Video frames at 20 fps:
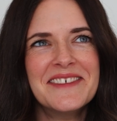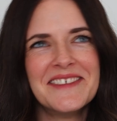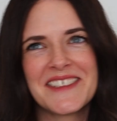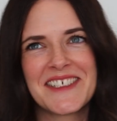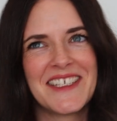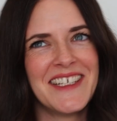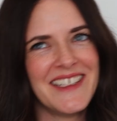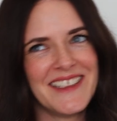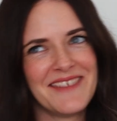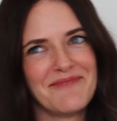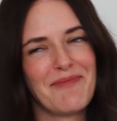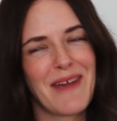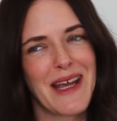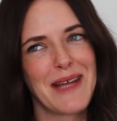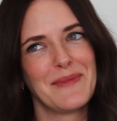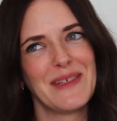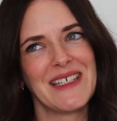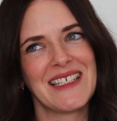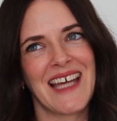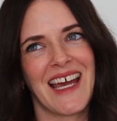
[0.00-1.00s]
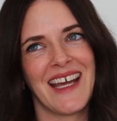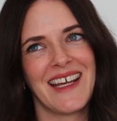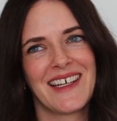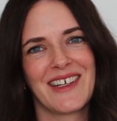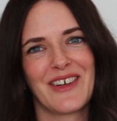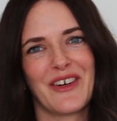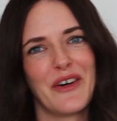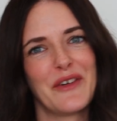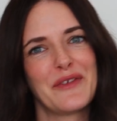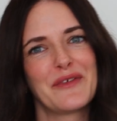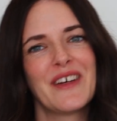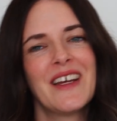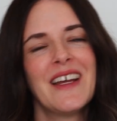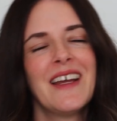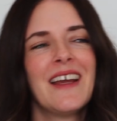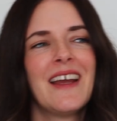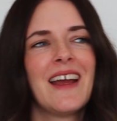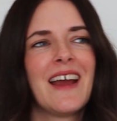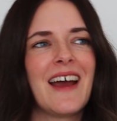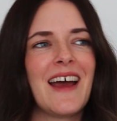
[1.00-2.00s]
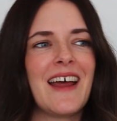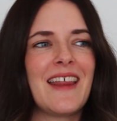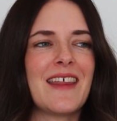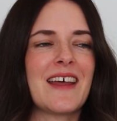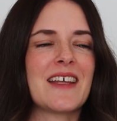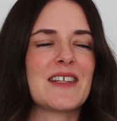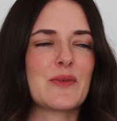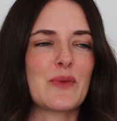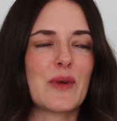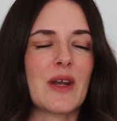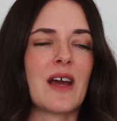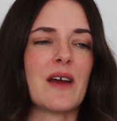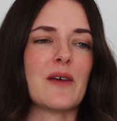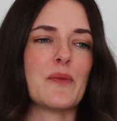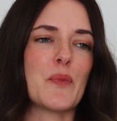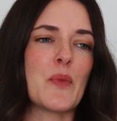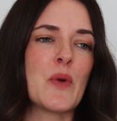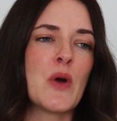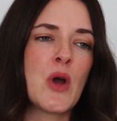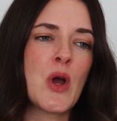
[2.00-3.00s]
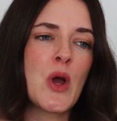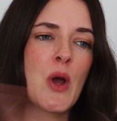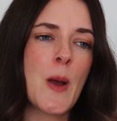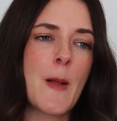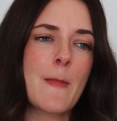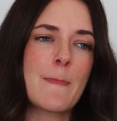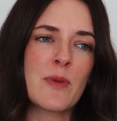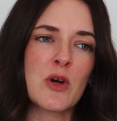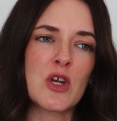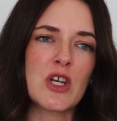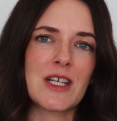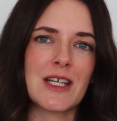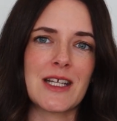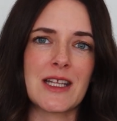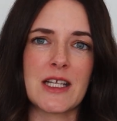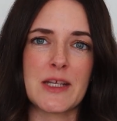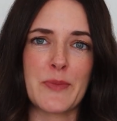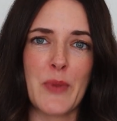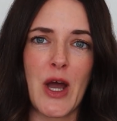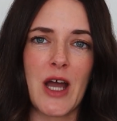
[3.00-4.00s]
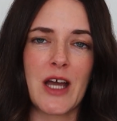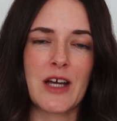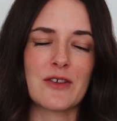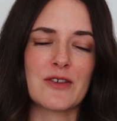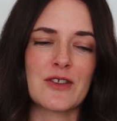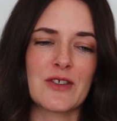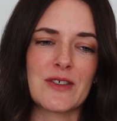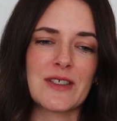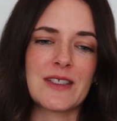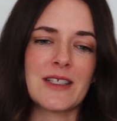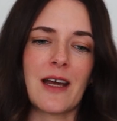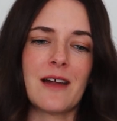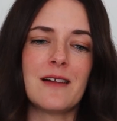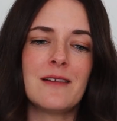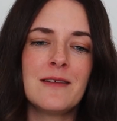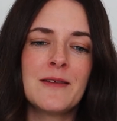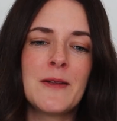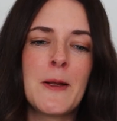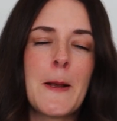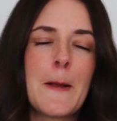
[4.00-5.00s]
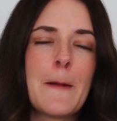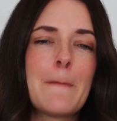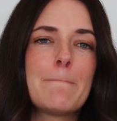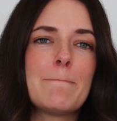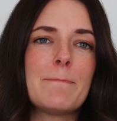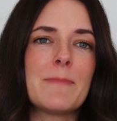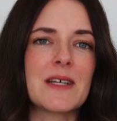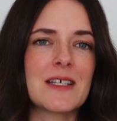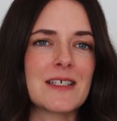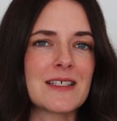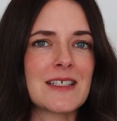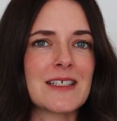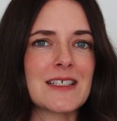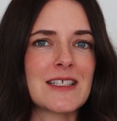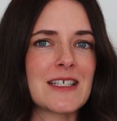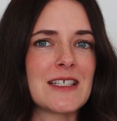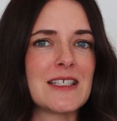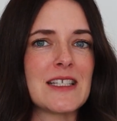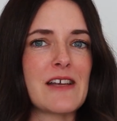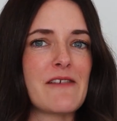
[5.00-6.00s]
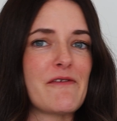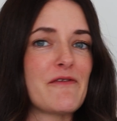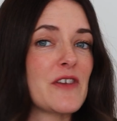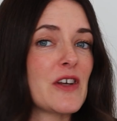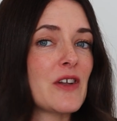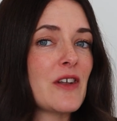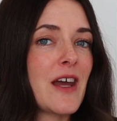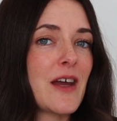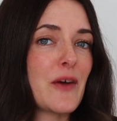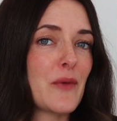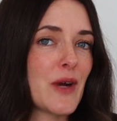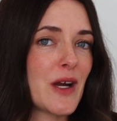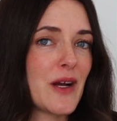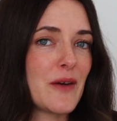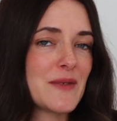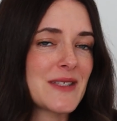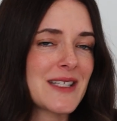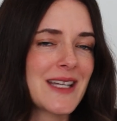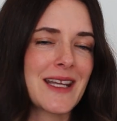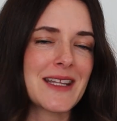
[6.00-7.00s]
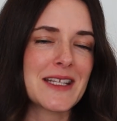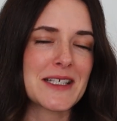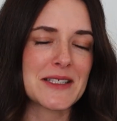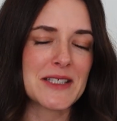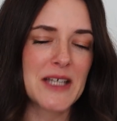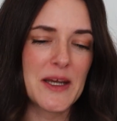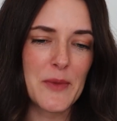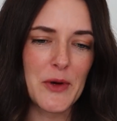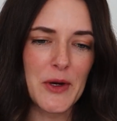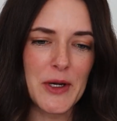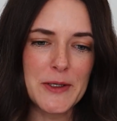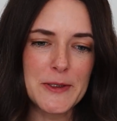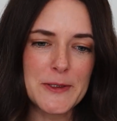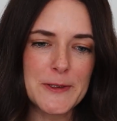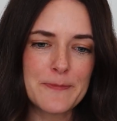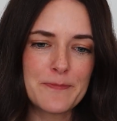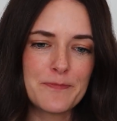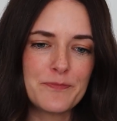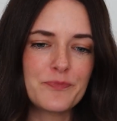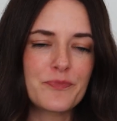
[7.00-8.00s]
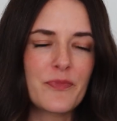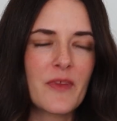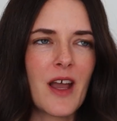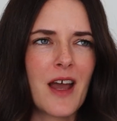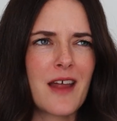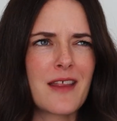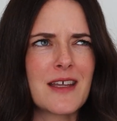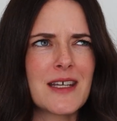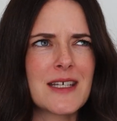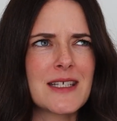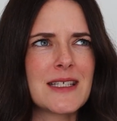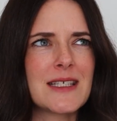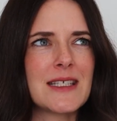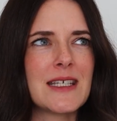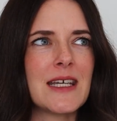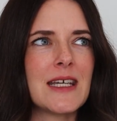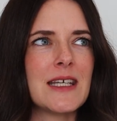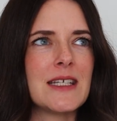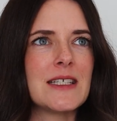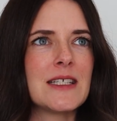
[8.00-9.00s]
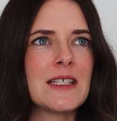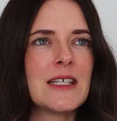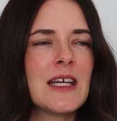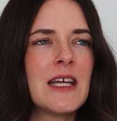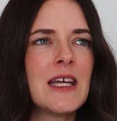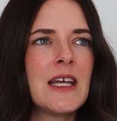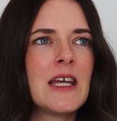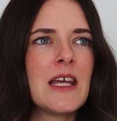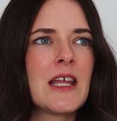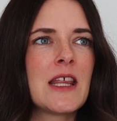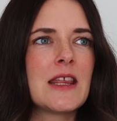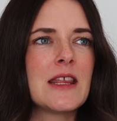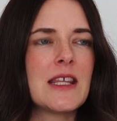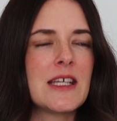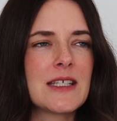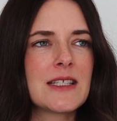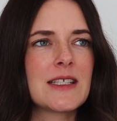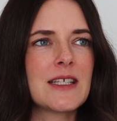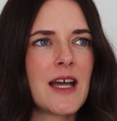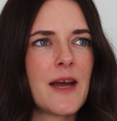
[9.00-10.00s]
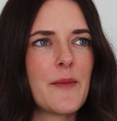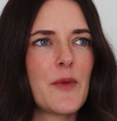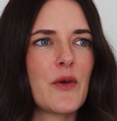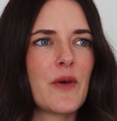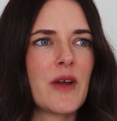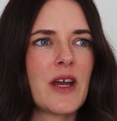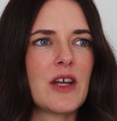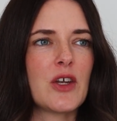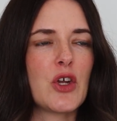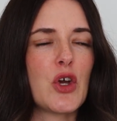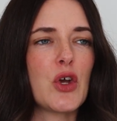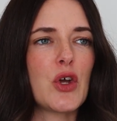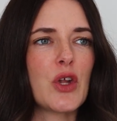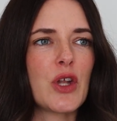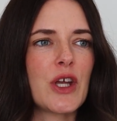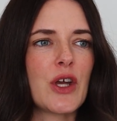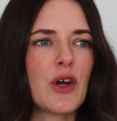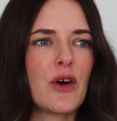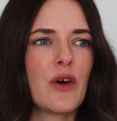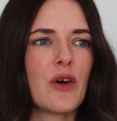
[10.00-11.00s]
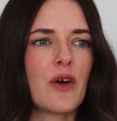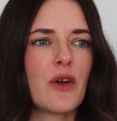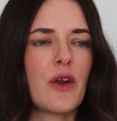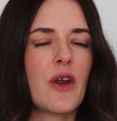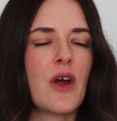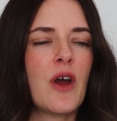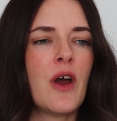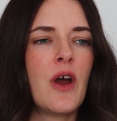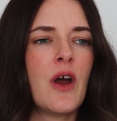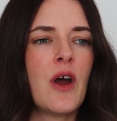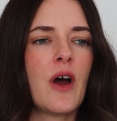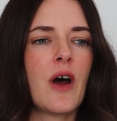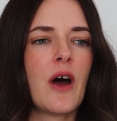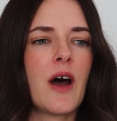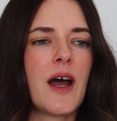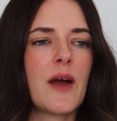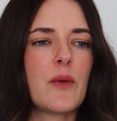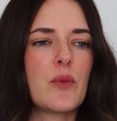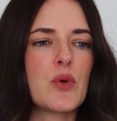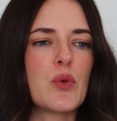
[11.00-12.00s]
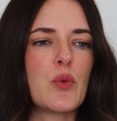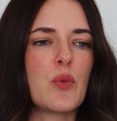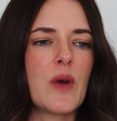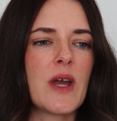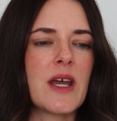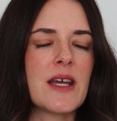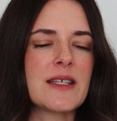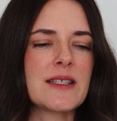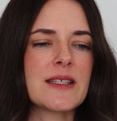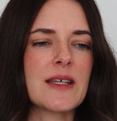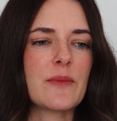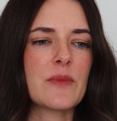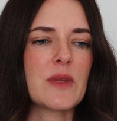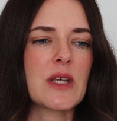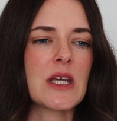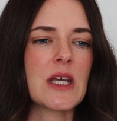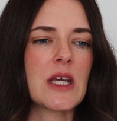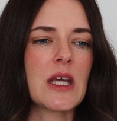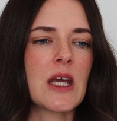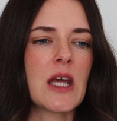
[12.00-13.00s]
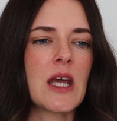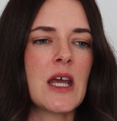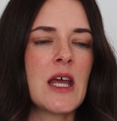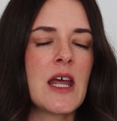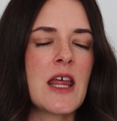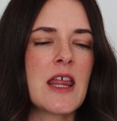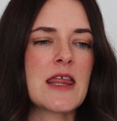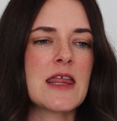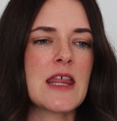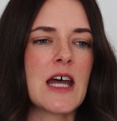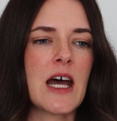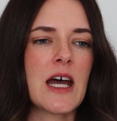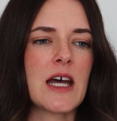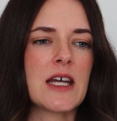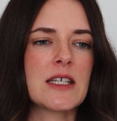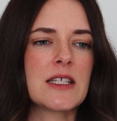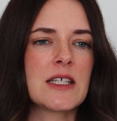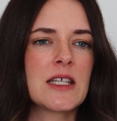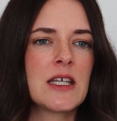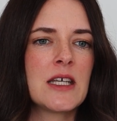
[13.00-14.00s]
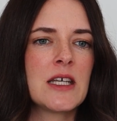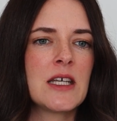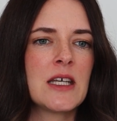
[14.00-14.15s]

She made me take it off. And that's when I put it in the pile to sell, because it just didn't feel like where I was at this time around. I think instead, this time around, early on, I would wear something that,